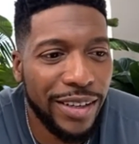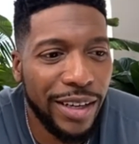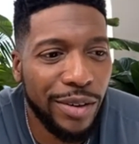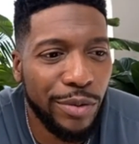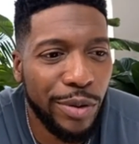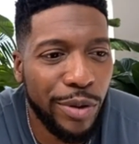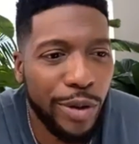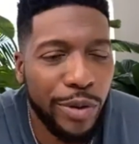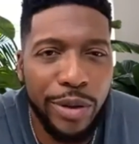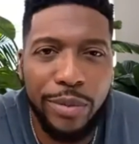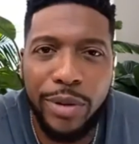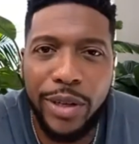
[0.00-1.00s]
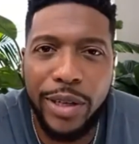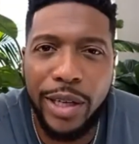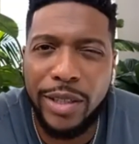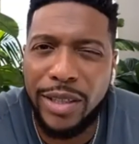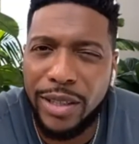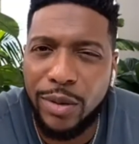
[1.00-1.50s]
And we wrote
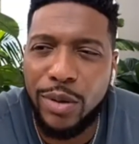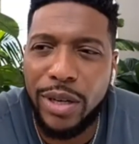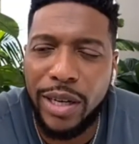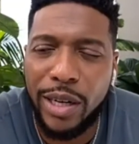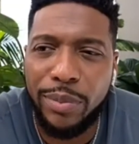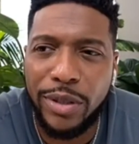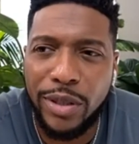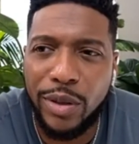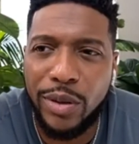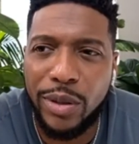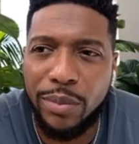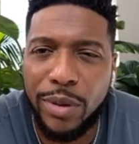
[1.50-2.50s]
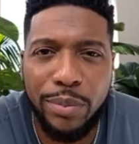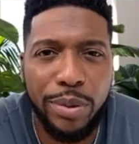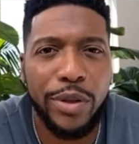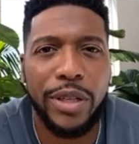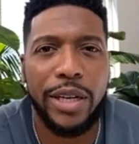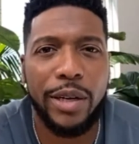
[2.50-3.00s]
a season 1 episode, and my
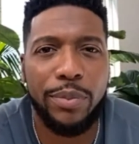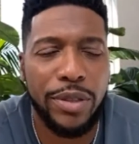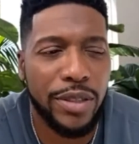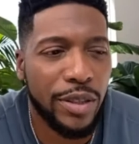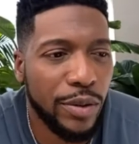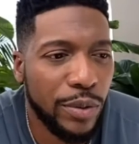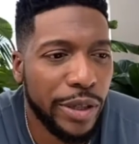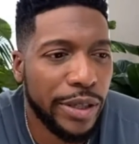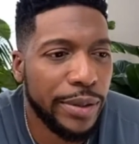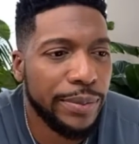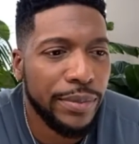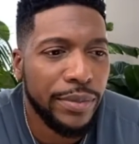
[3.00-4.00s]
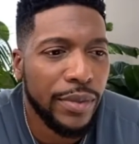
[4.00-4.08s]
birthday episode, where